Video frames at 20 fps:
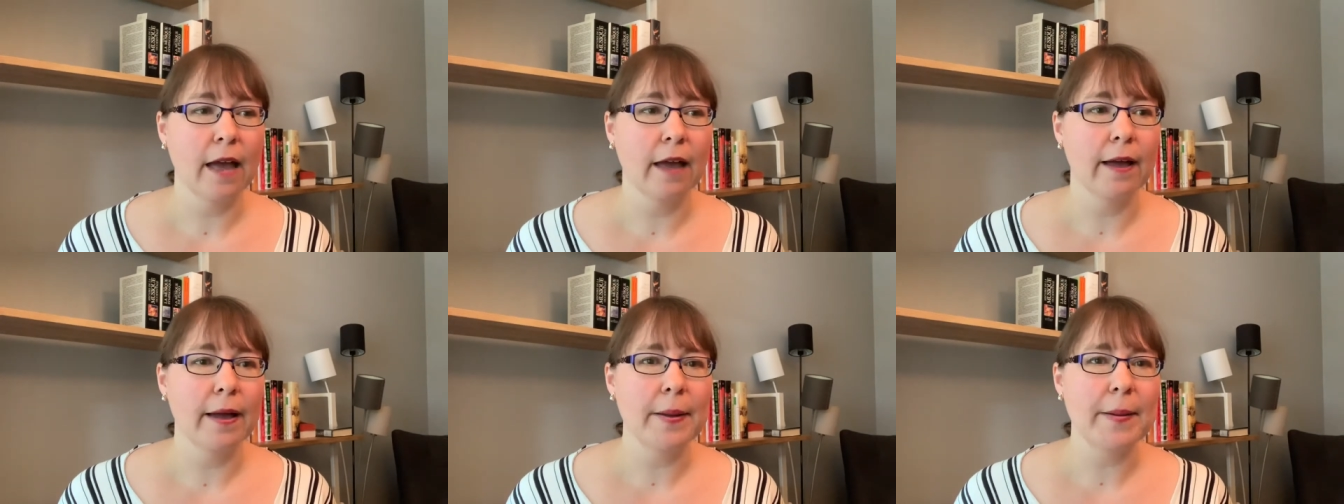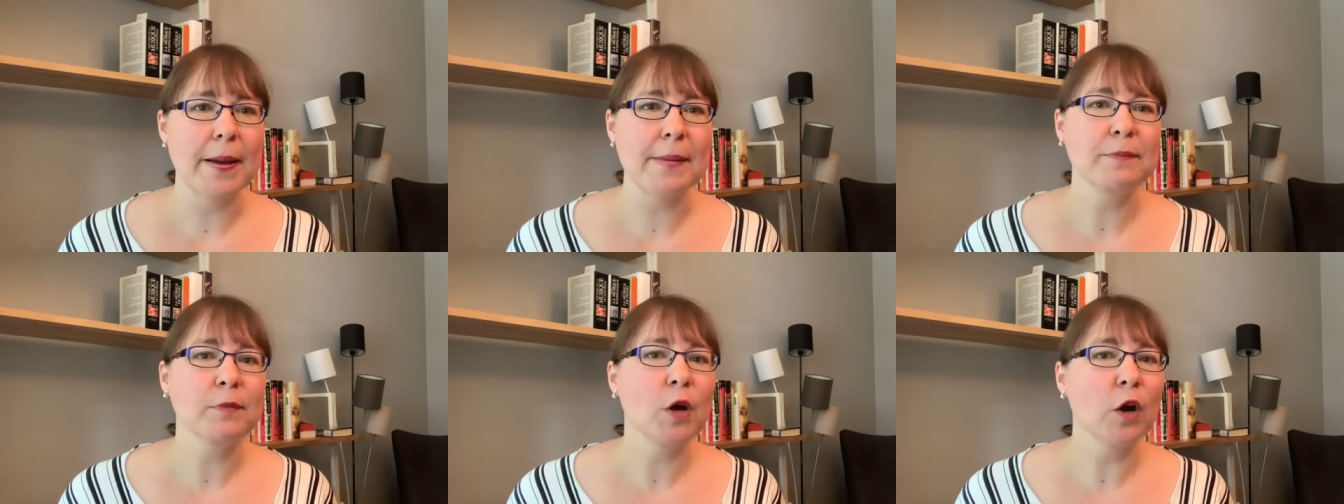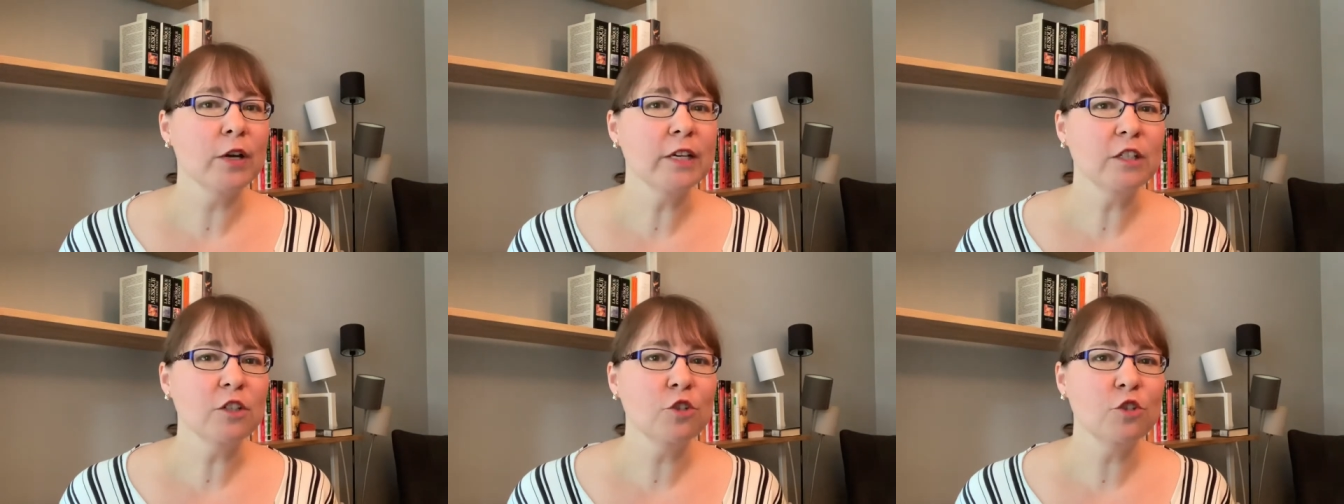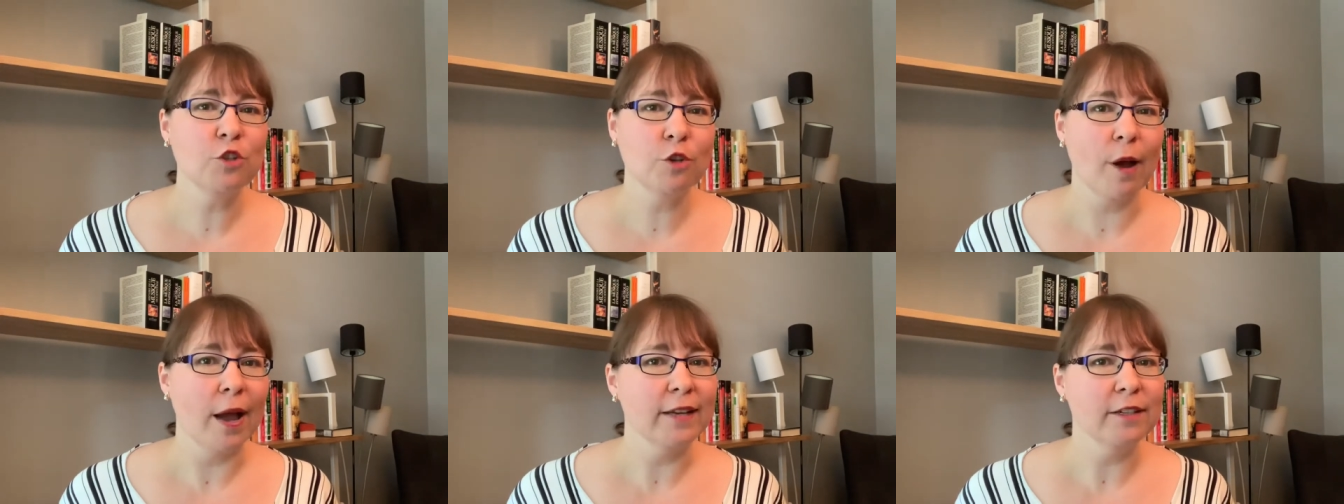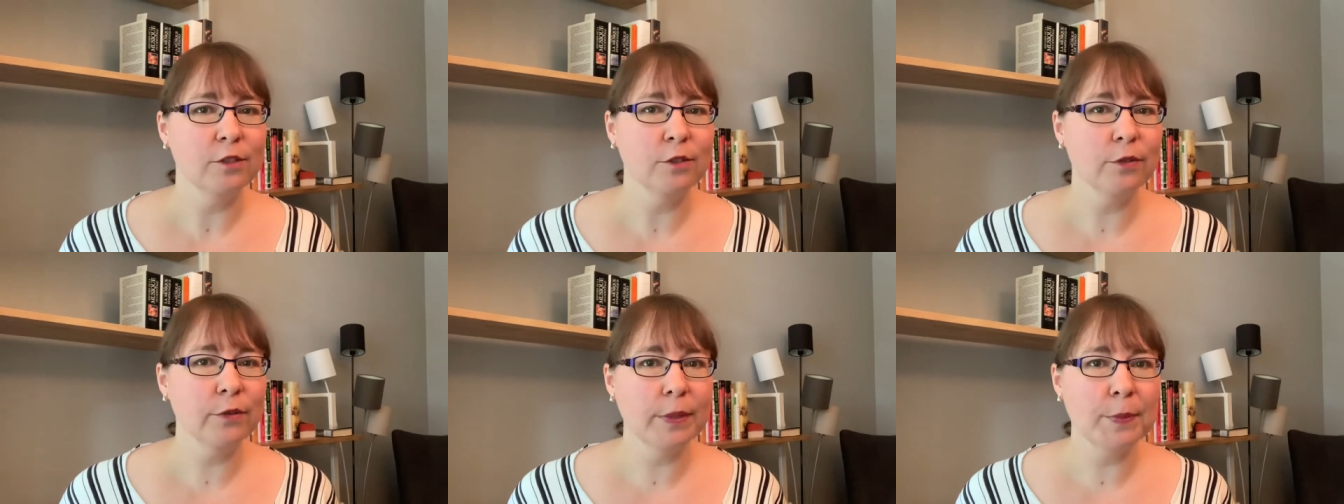Uh, I'm going to try
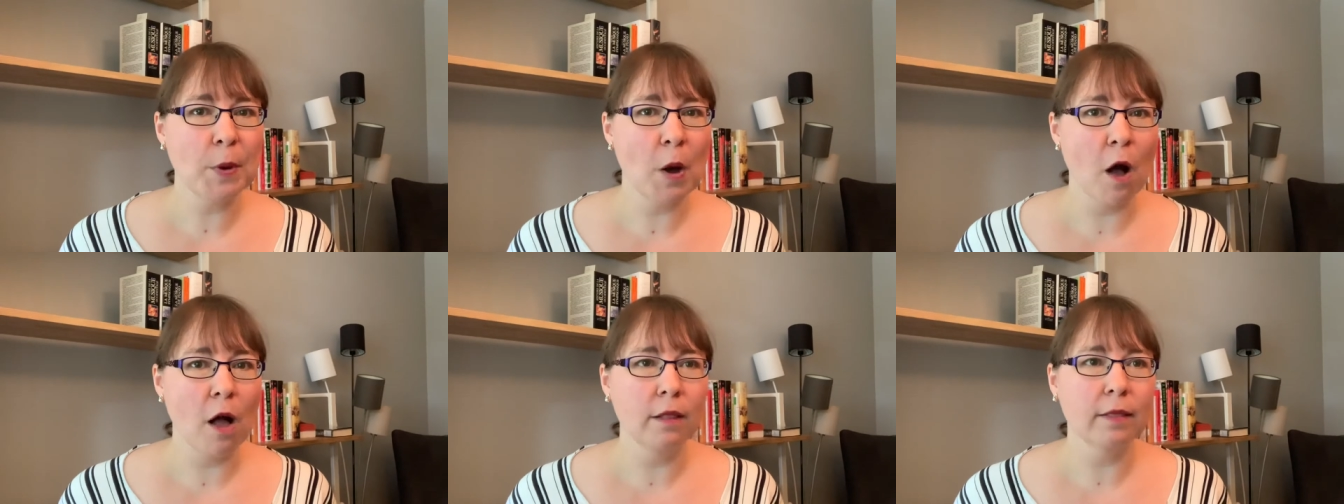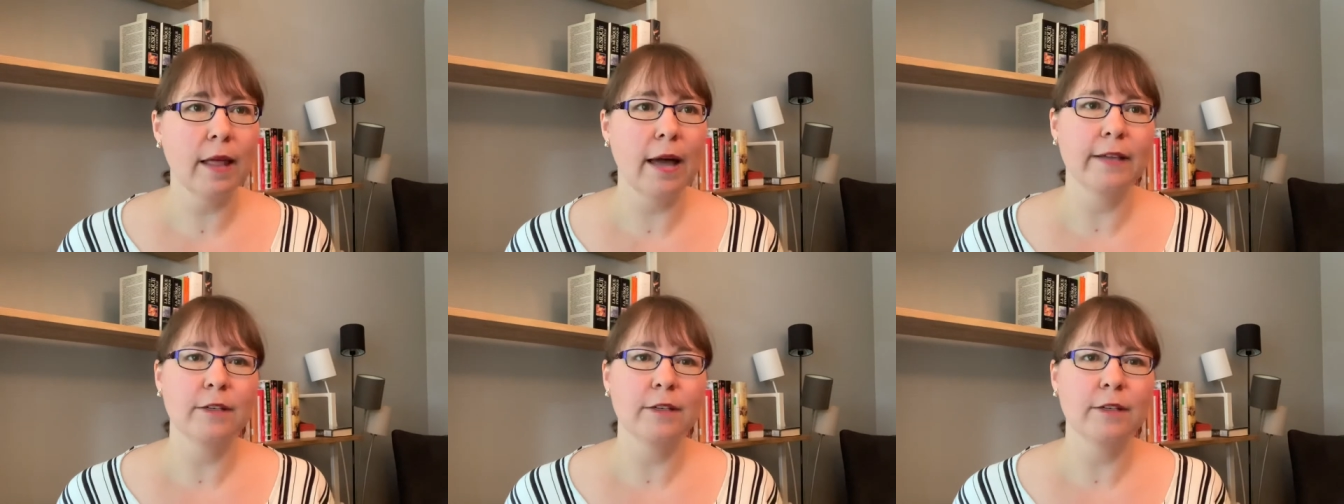to do them all.